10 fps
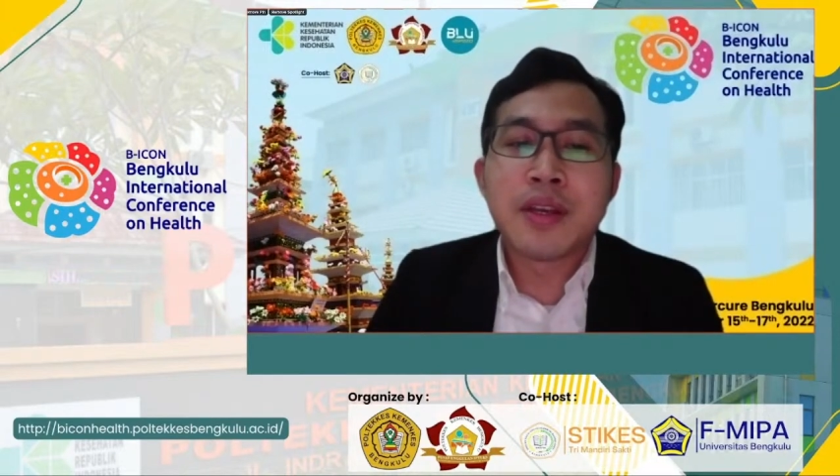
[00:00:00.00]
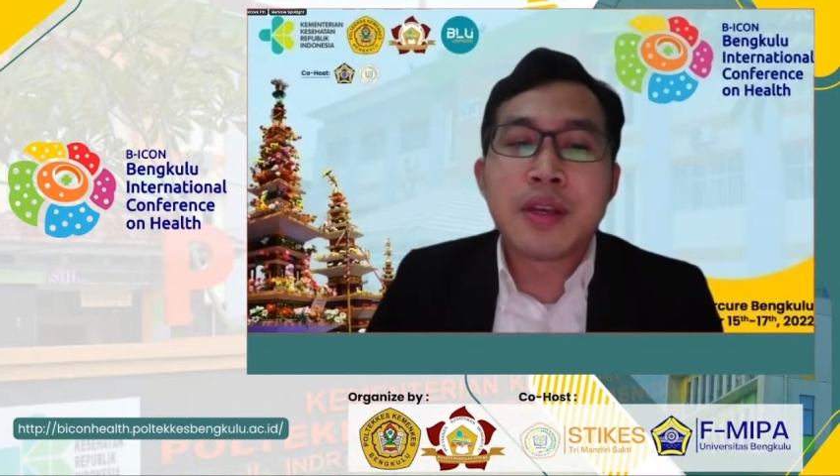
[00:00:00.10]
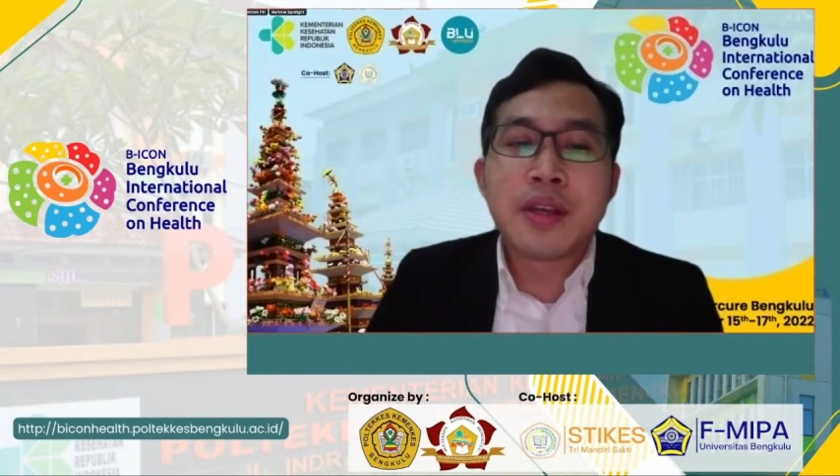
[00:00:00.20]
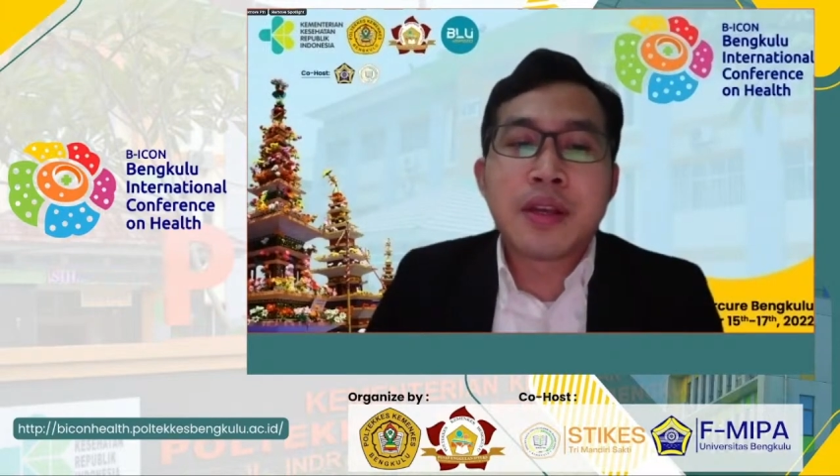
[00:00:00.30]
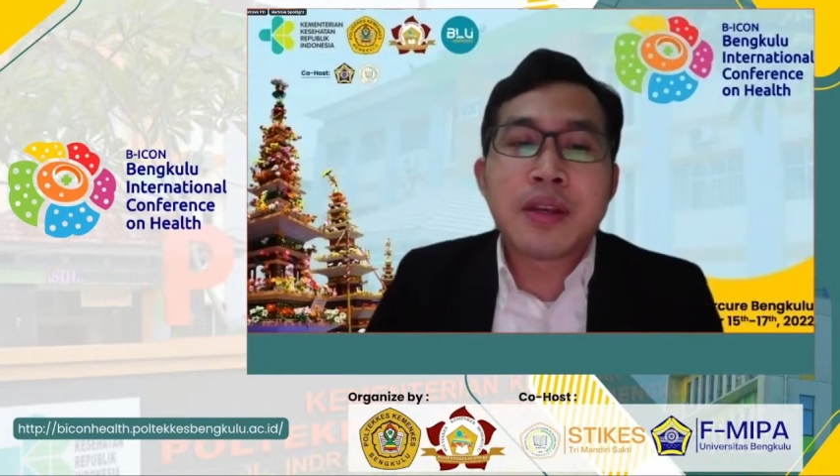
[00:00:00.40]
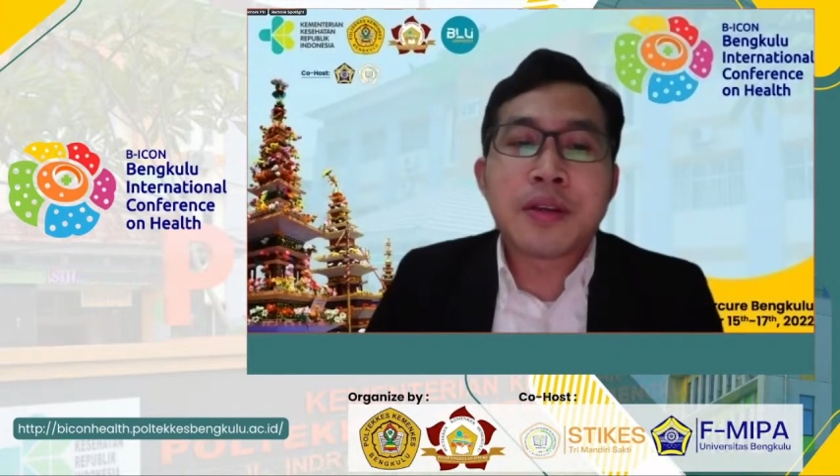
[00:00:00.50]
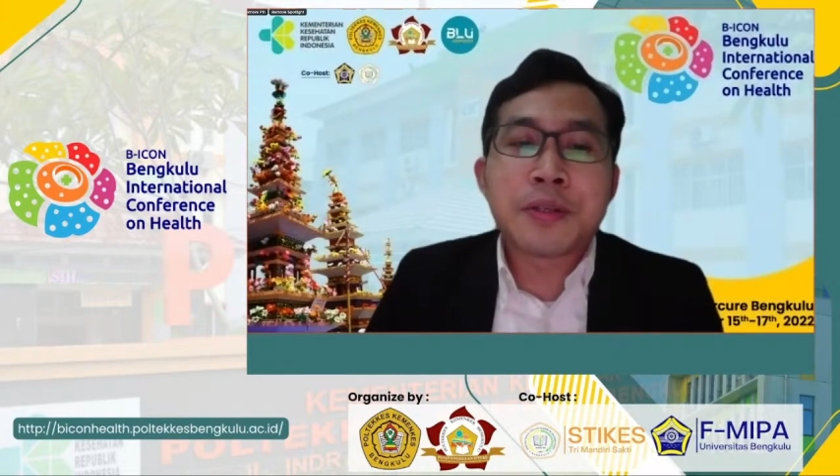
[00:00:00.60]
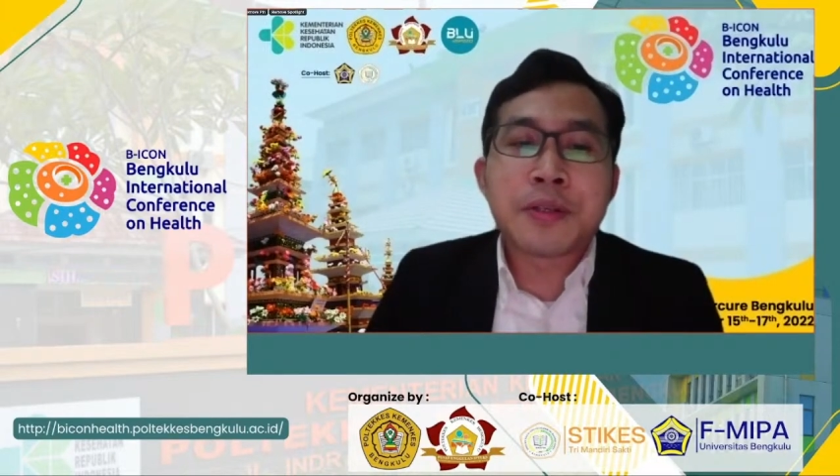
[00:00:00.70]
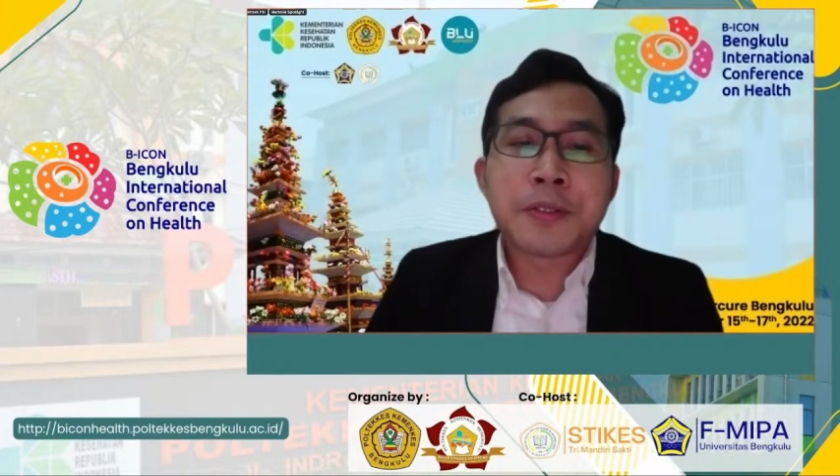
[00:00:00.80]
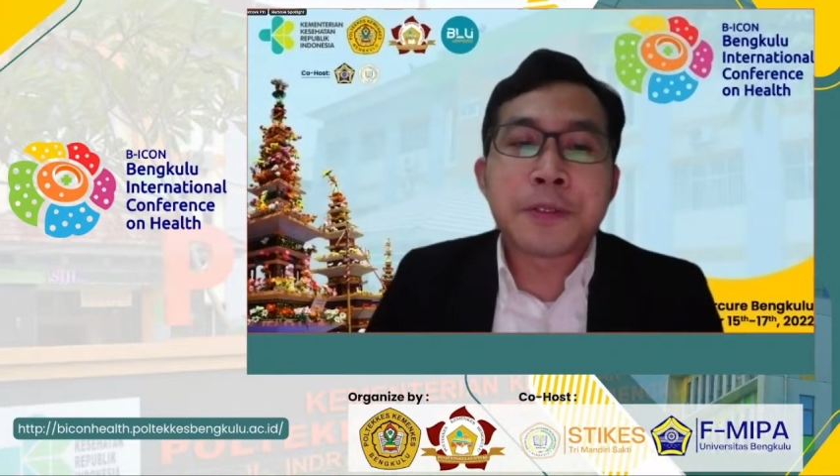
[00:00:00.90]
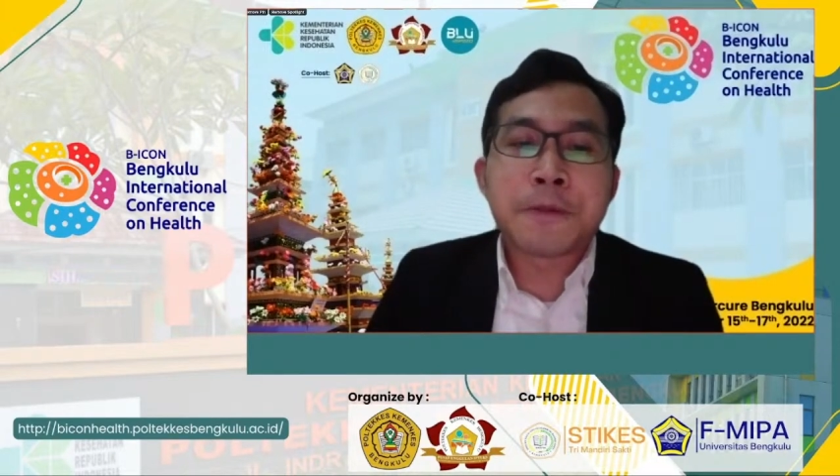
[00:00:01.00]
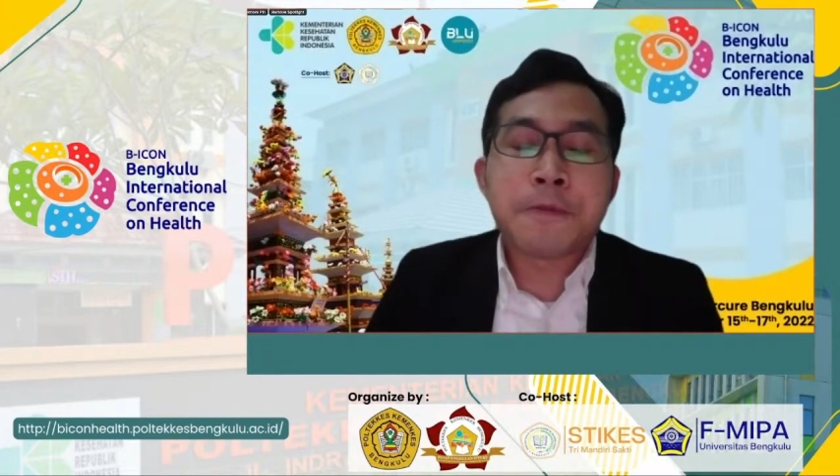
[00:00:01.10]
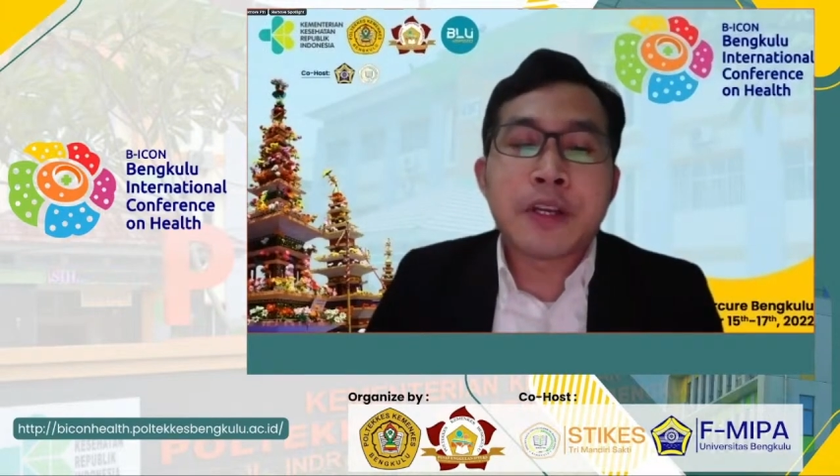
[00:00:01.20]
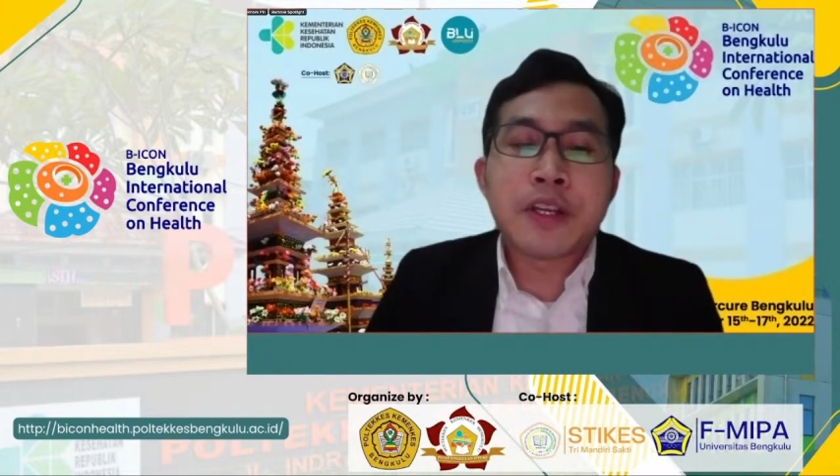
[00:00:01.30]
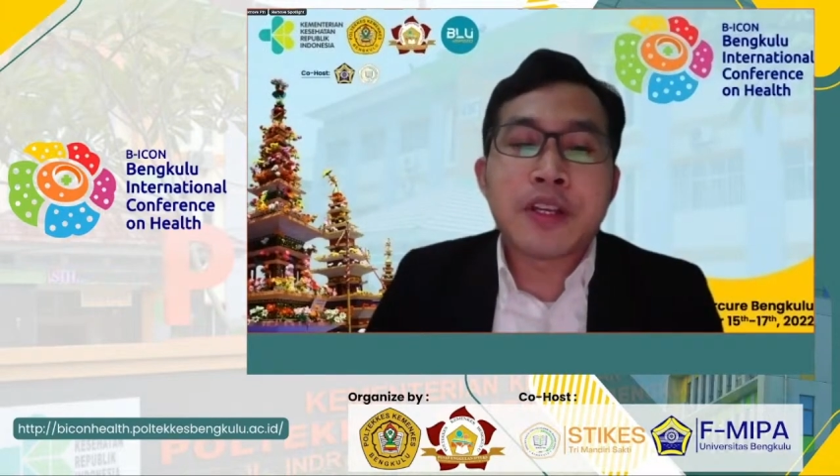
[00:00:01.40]

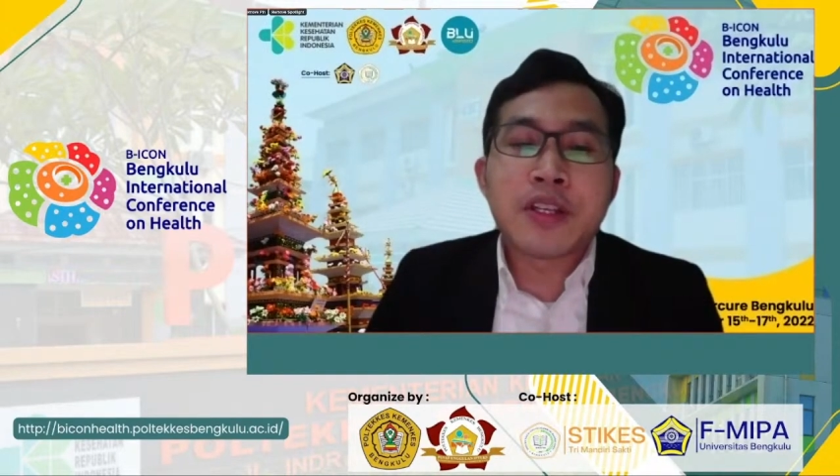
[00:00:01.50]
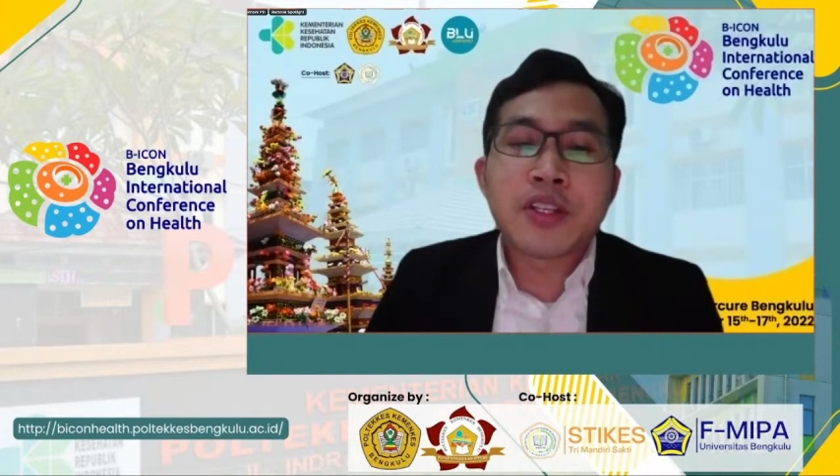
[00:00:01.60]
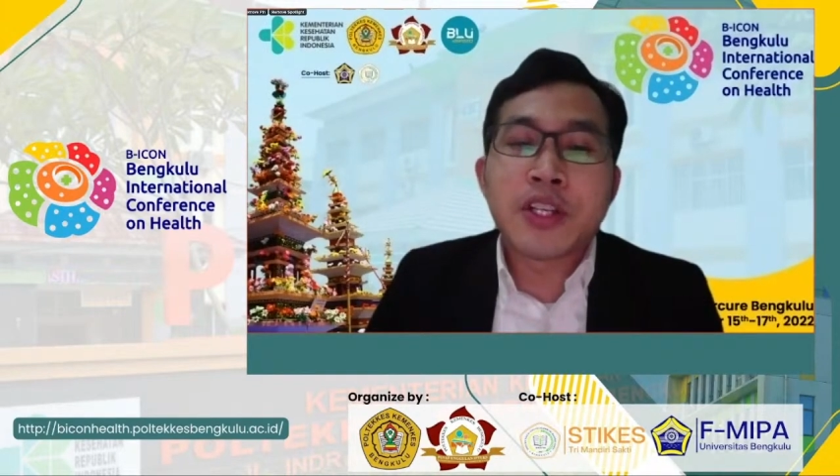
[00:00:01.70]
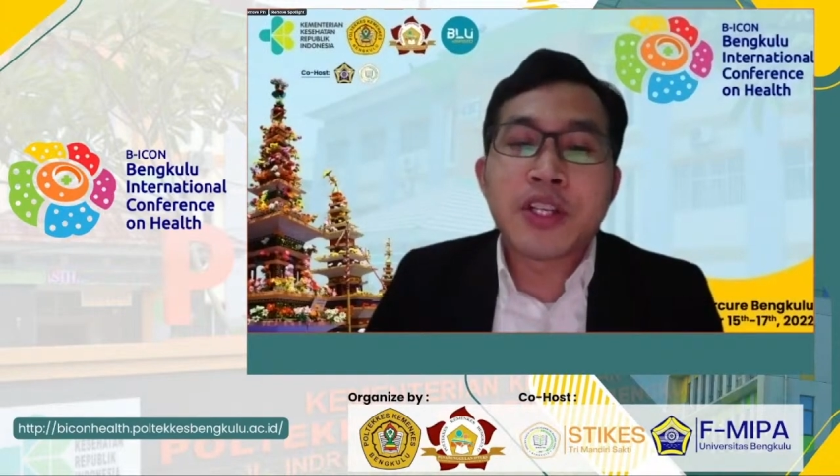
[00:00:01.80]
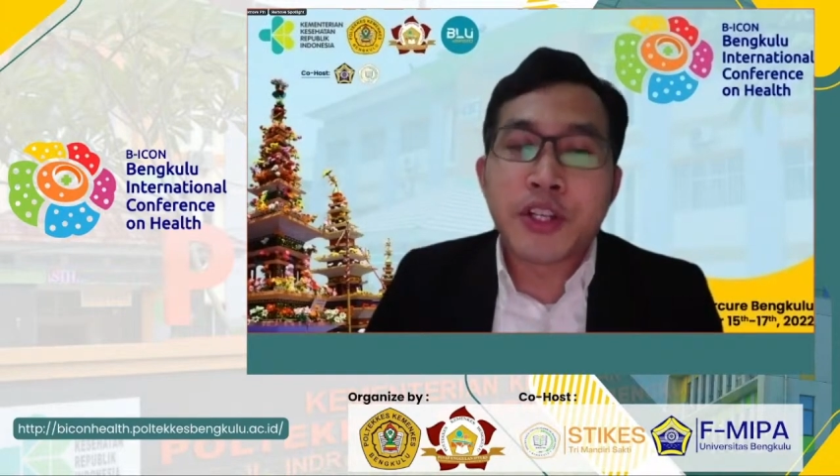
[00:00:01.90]
her study